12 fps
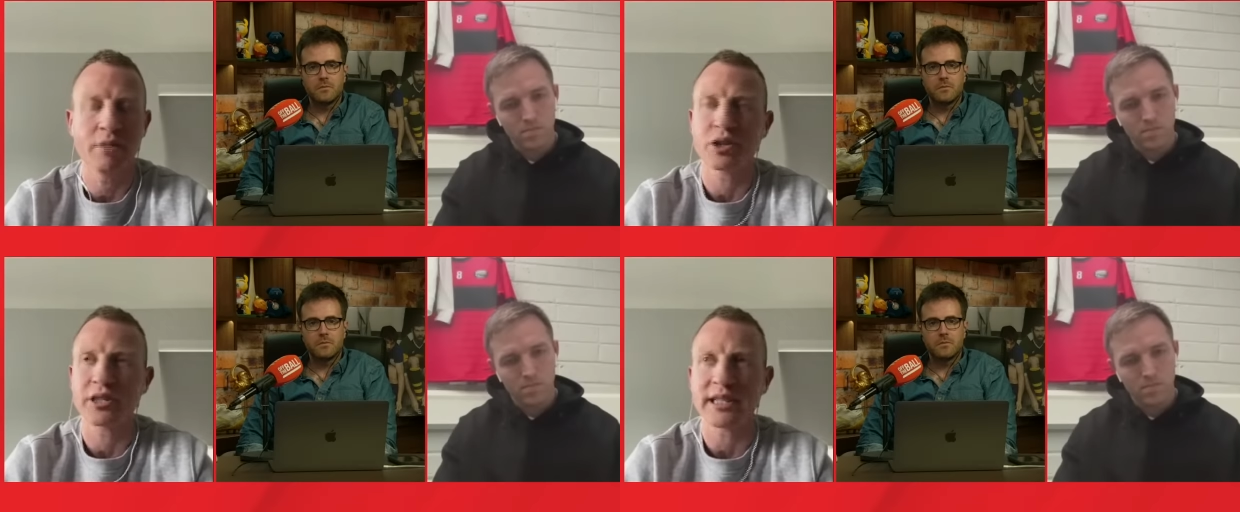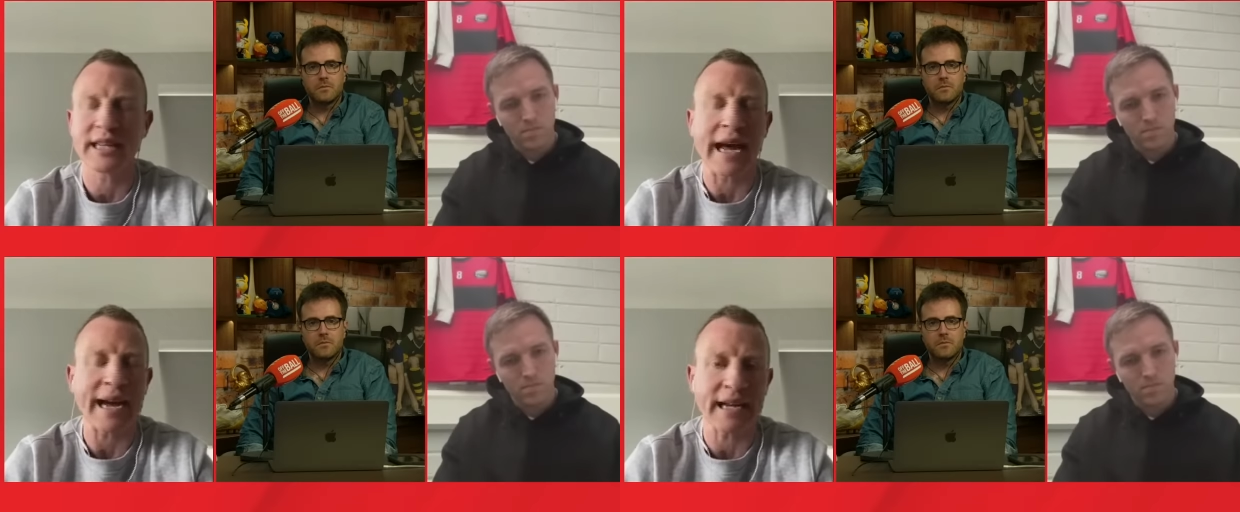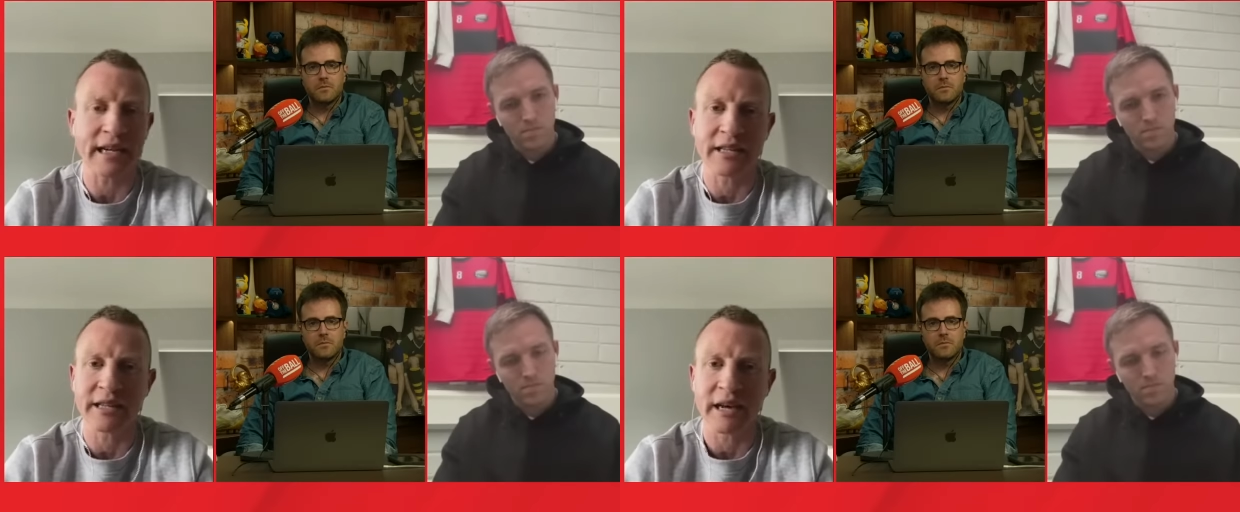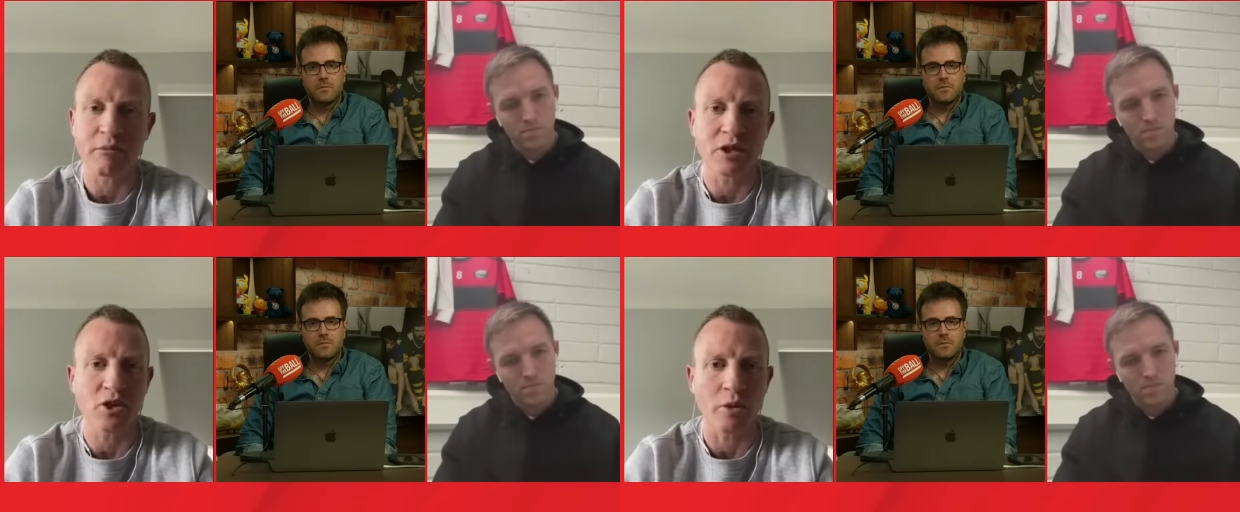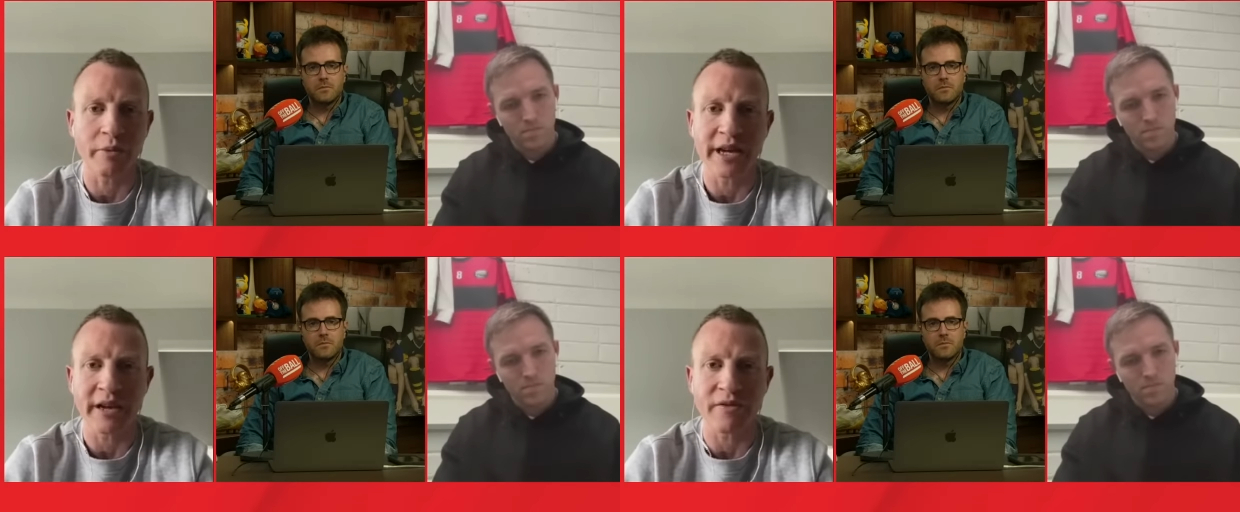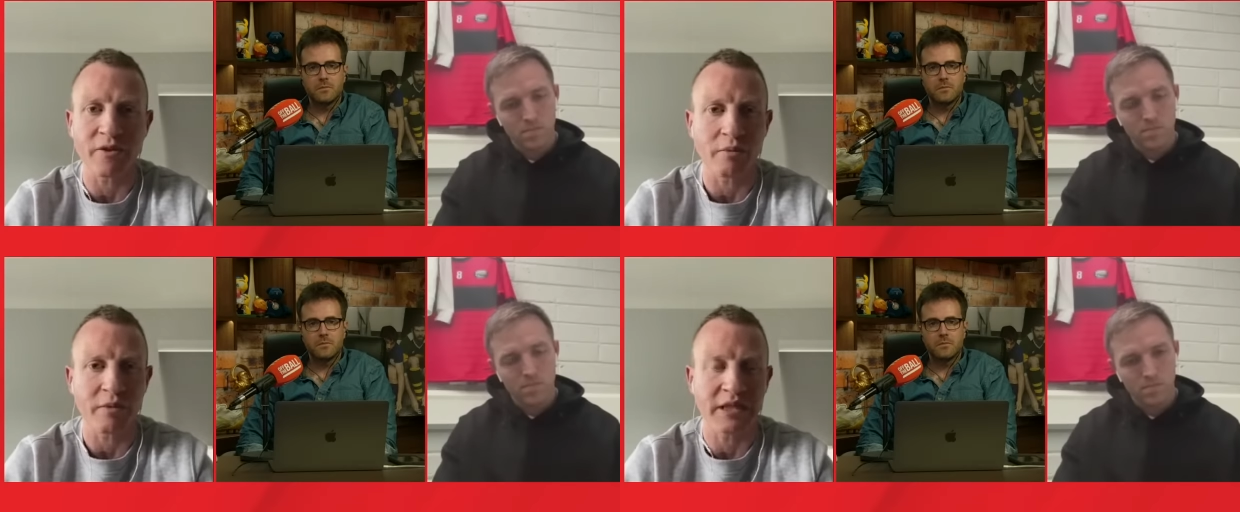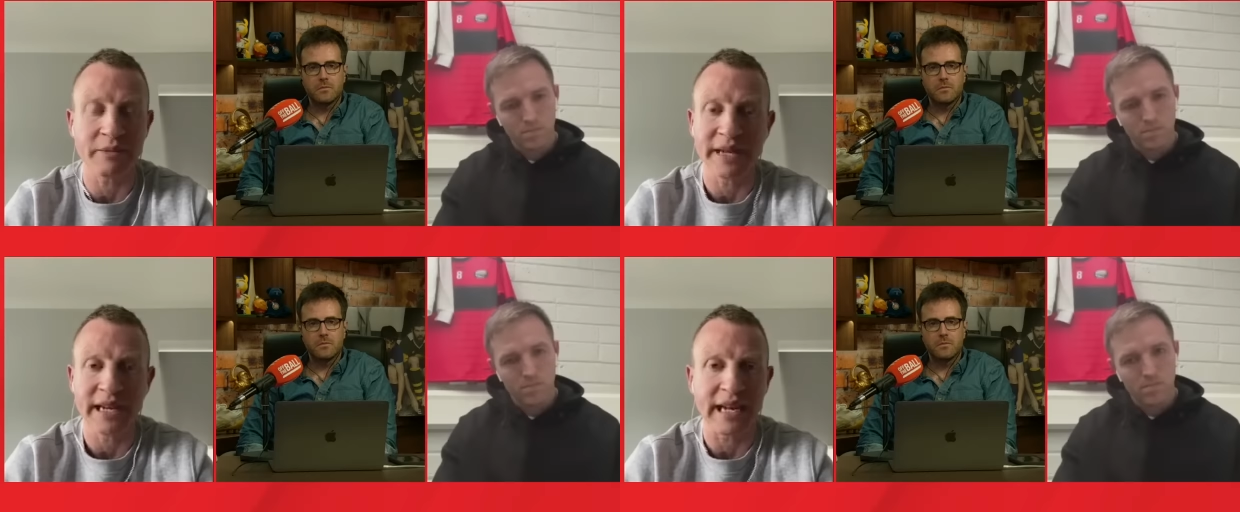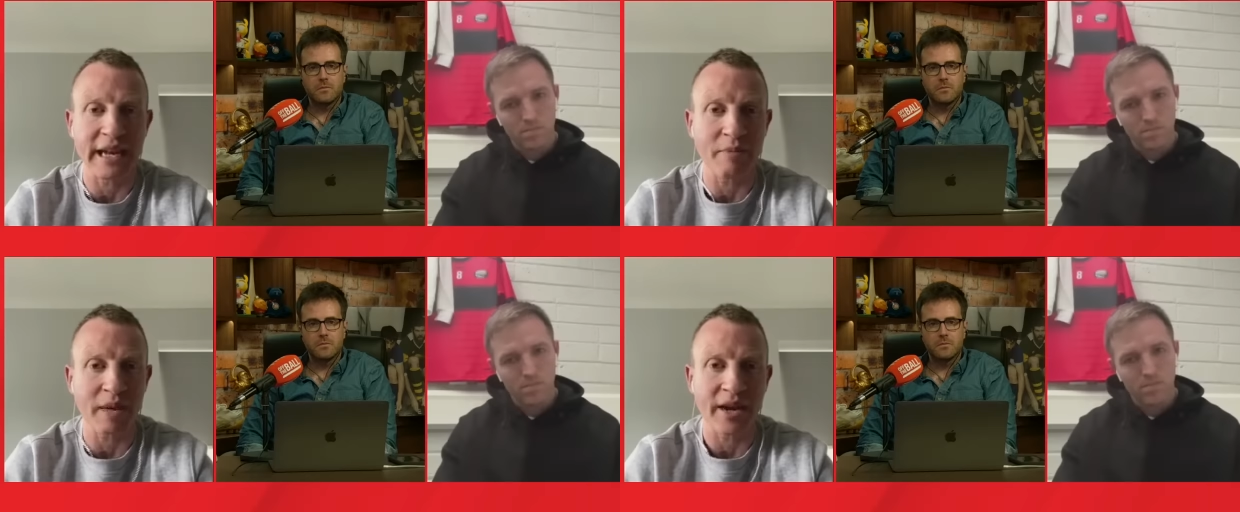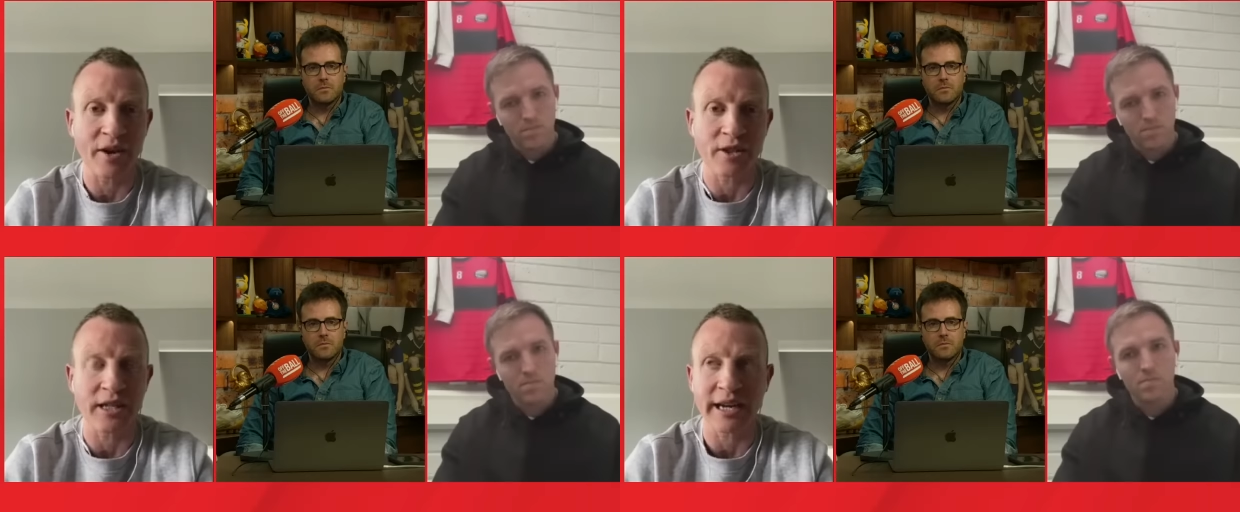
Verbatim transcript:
Speaker 1: But the tackling that was coming in from his middle-eight players,